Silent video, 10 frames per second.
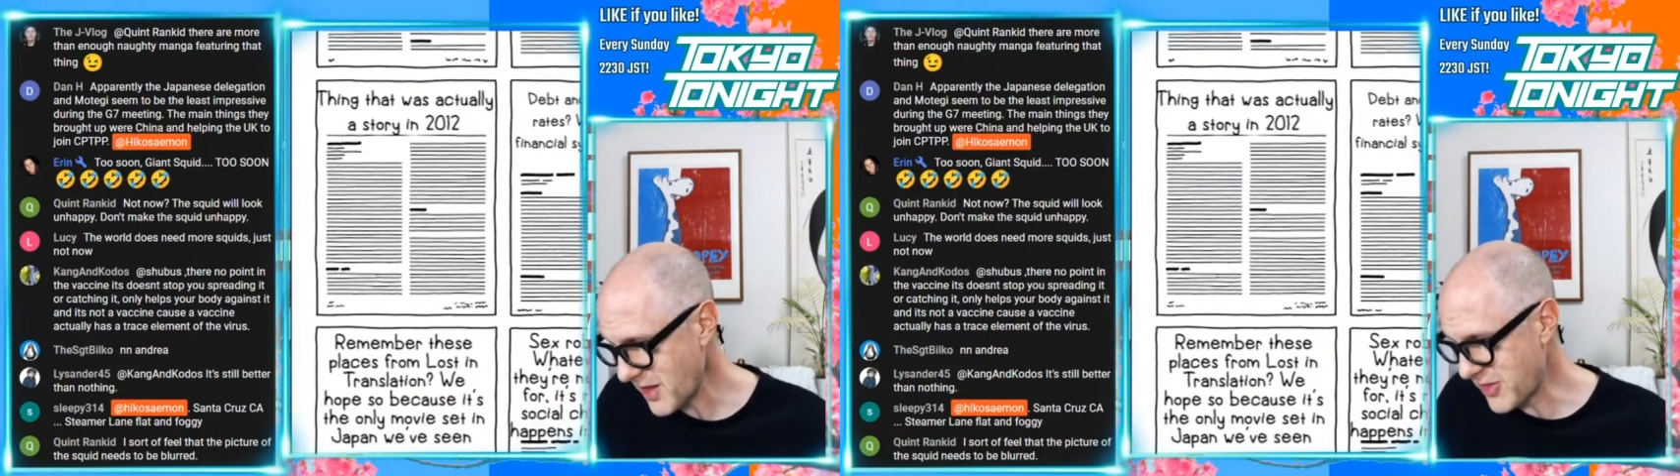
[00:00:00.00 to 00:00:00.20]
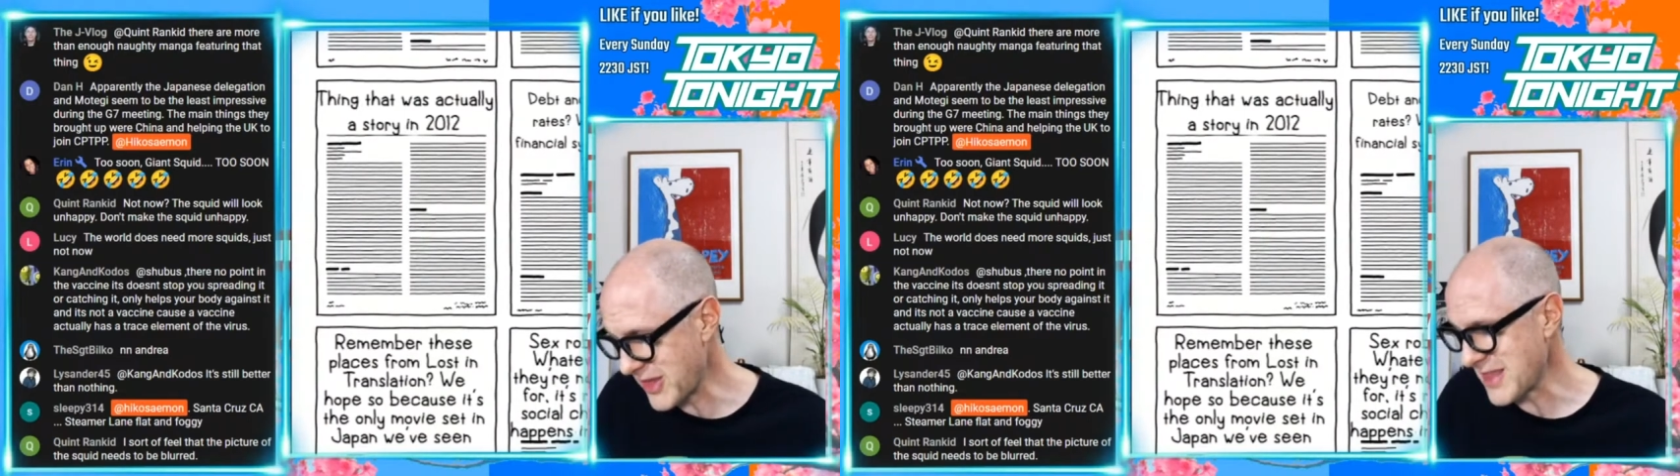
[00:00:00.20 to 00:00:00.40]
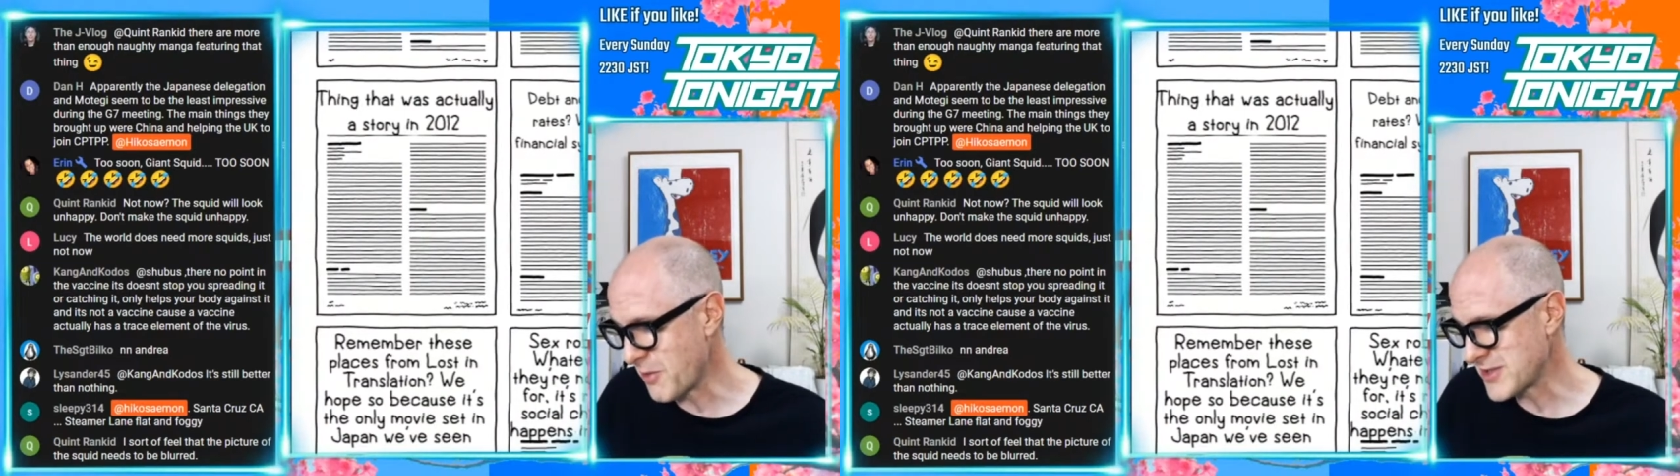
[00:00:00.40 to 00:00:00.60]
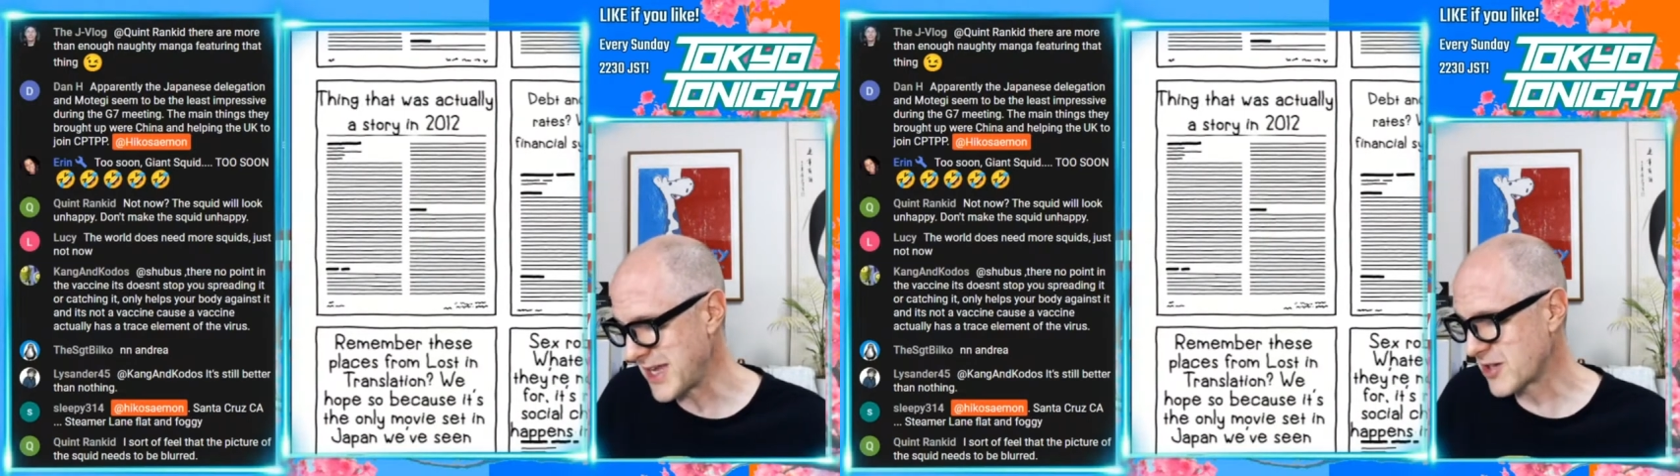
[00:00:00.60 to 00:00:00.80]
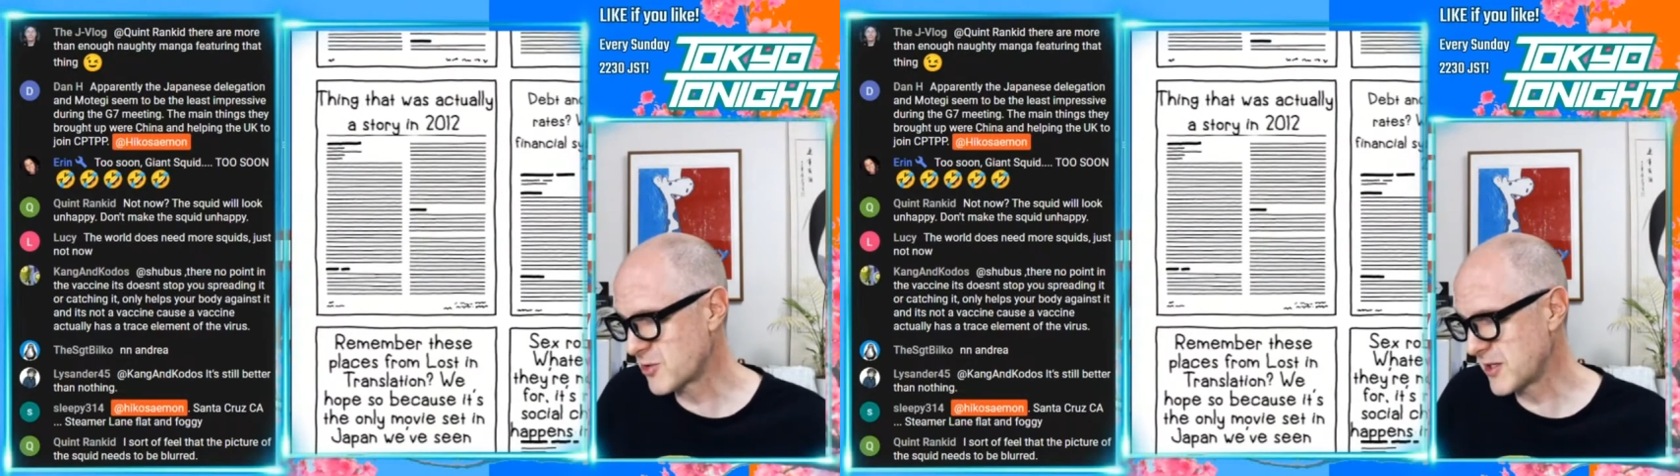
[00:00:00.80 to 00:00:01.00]
Thing that was
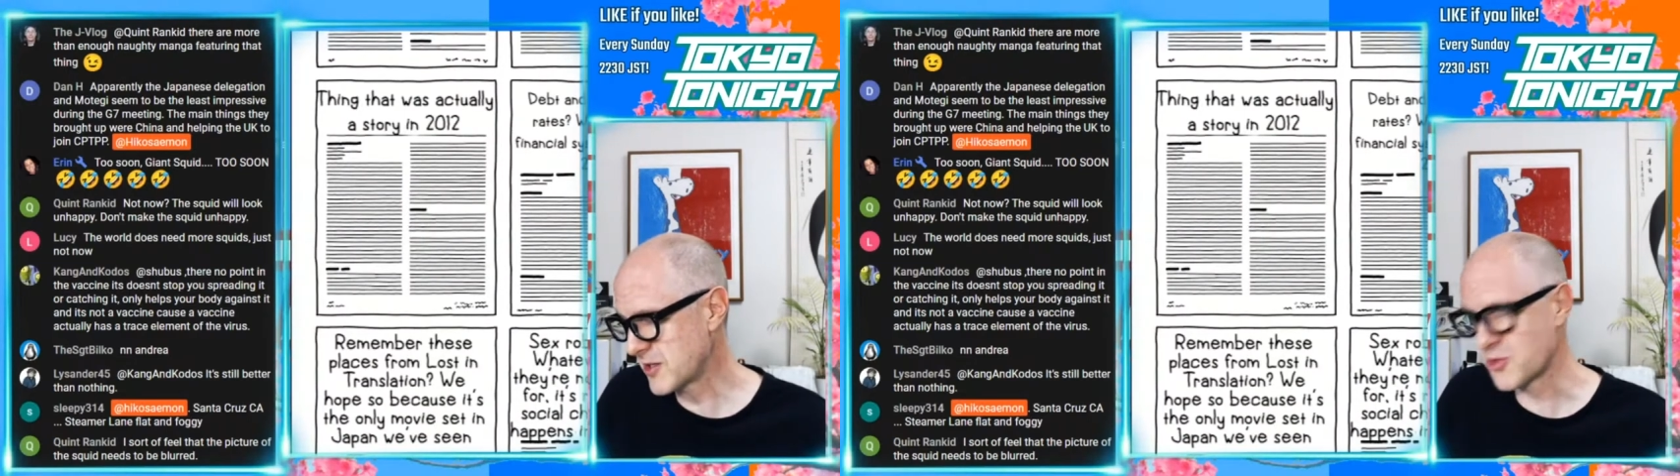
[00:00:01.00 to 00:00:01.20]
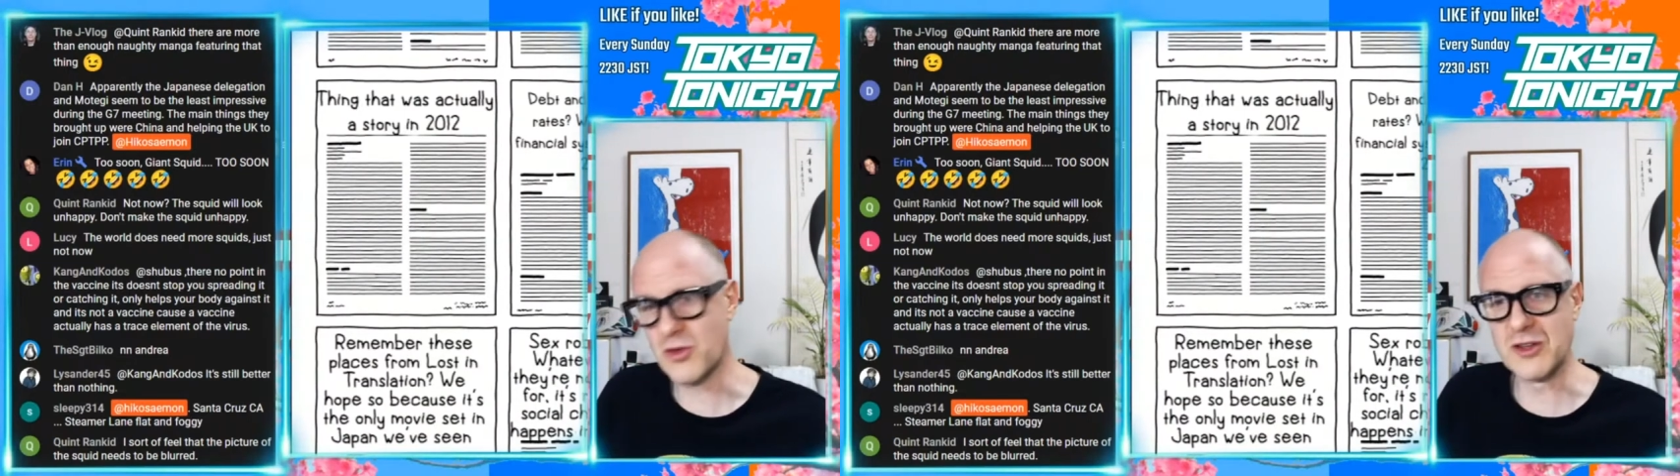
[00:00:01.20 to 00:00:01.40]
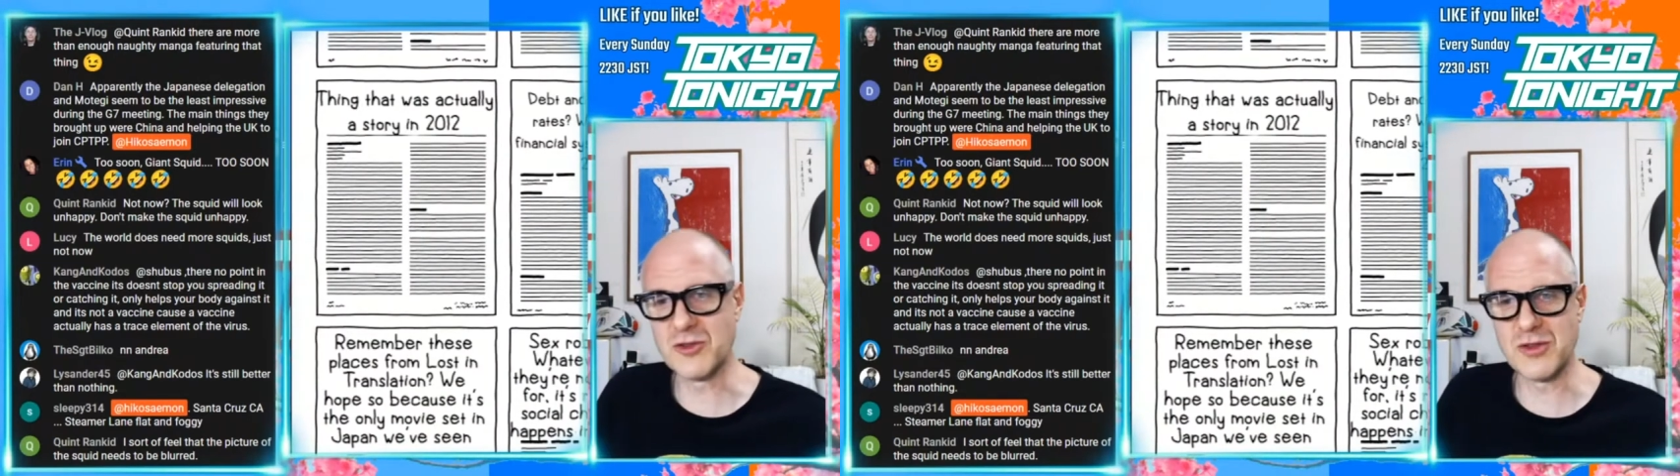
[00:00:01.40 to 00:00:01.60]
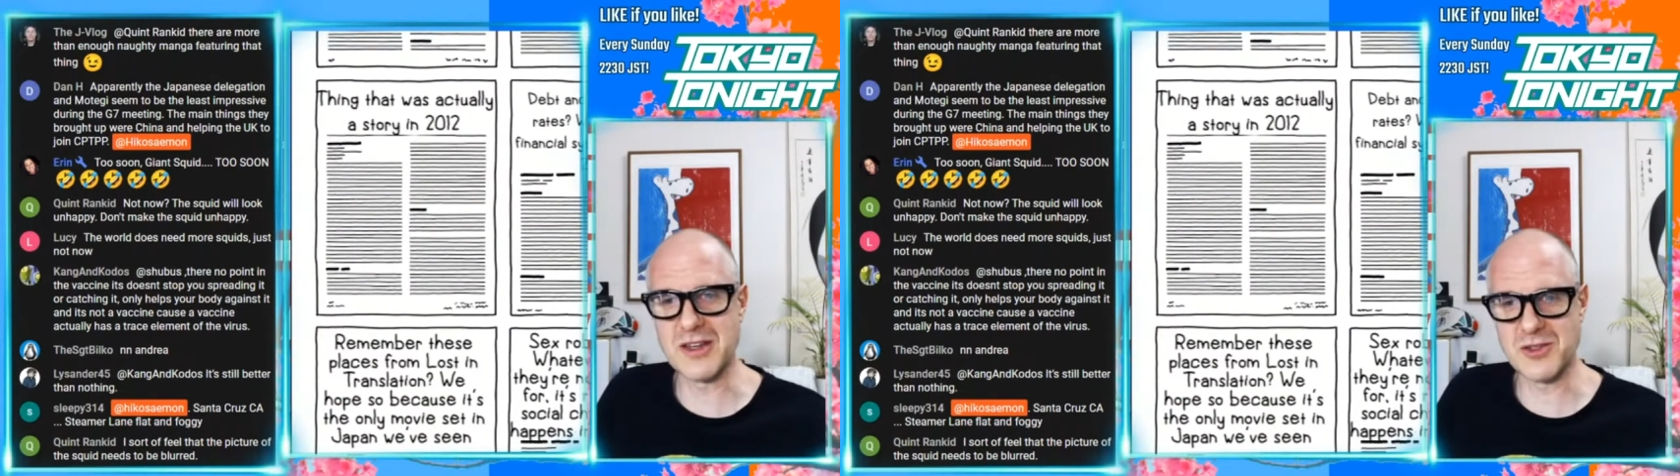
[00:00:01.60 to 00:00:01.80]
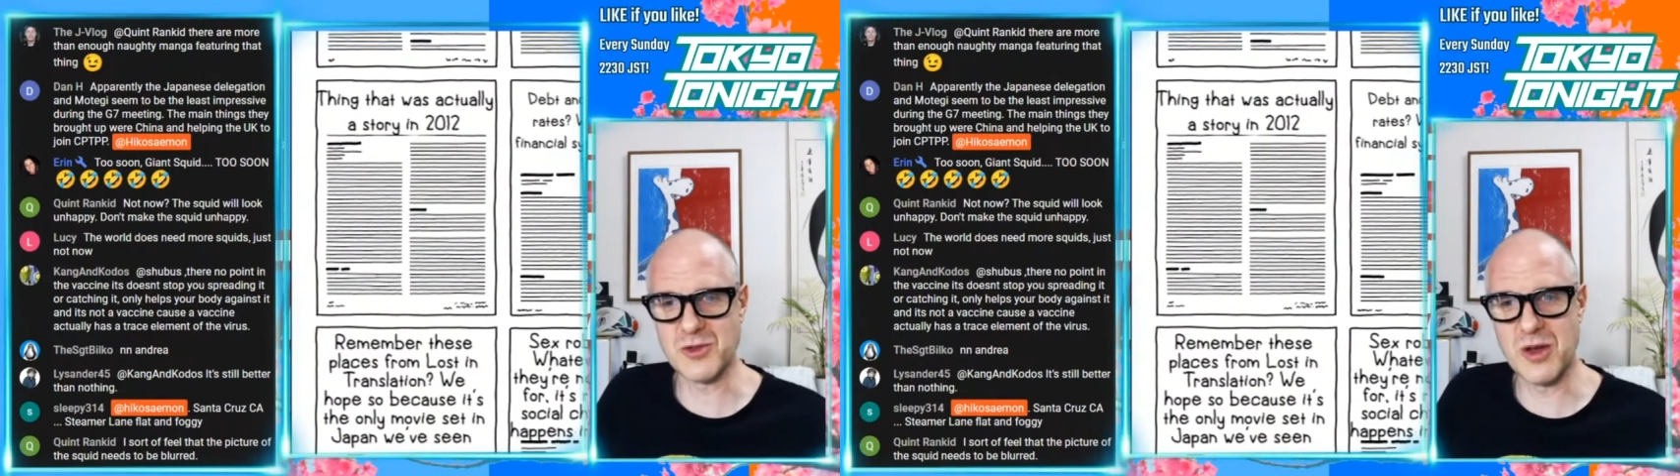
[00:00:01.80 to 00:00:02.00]
actually a story in
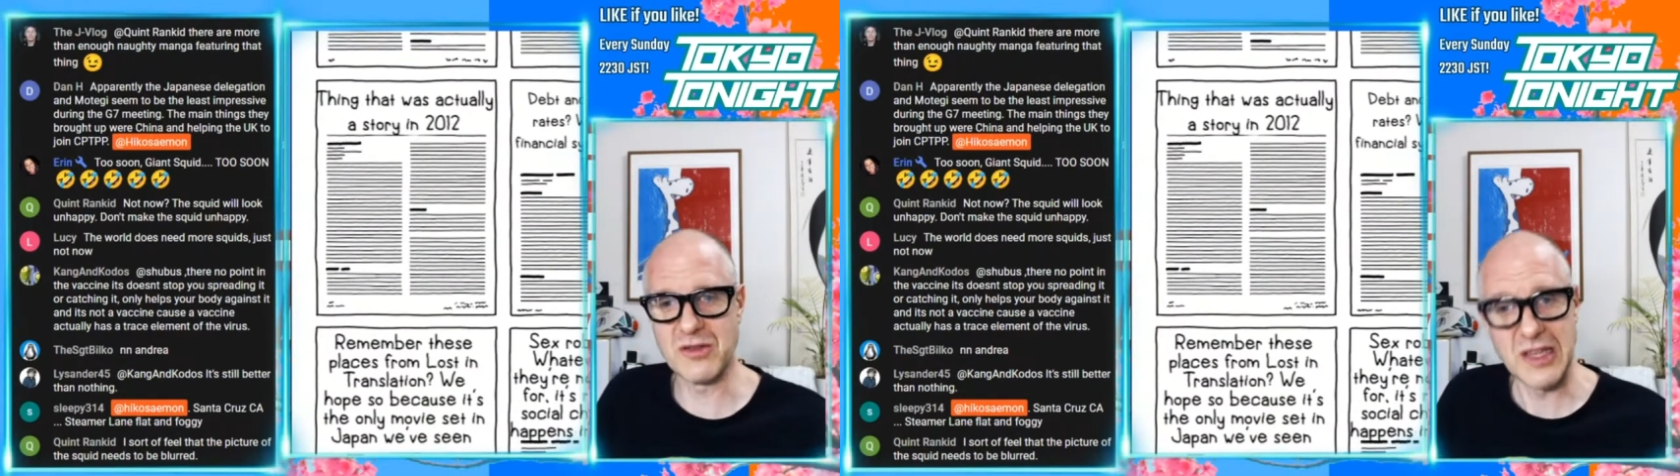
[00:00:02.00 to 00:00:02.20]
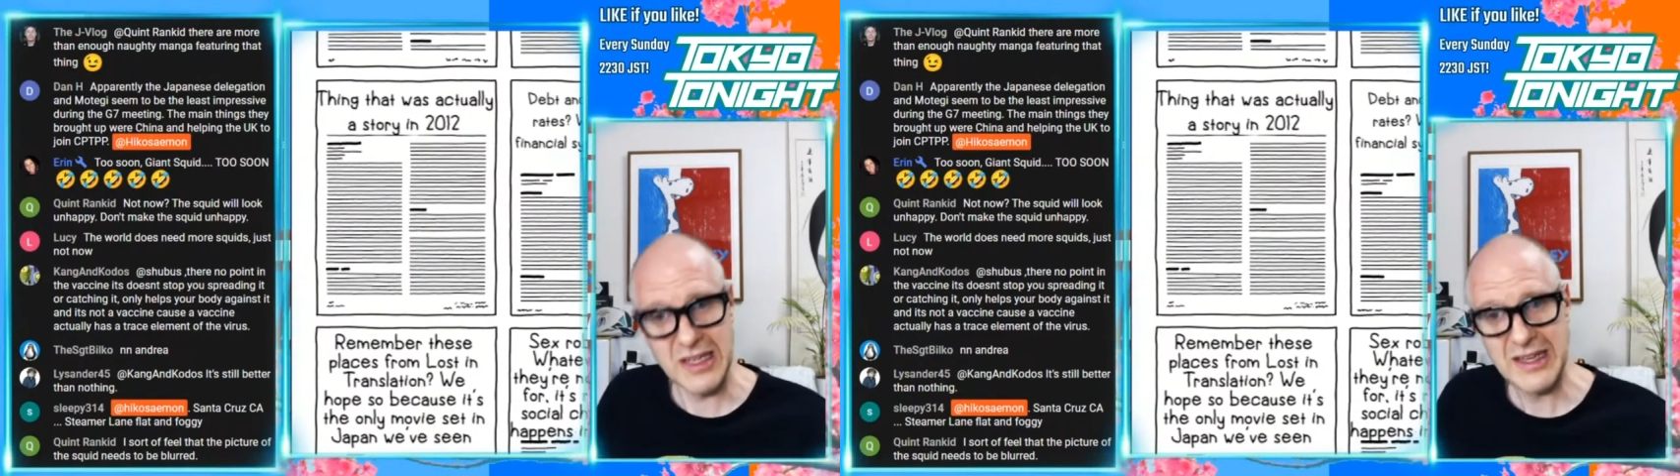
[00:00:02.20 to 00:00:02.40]
2012.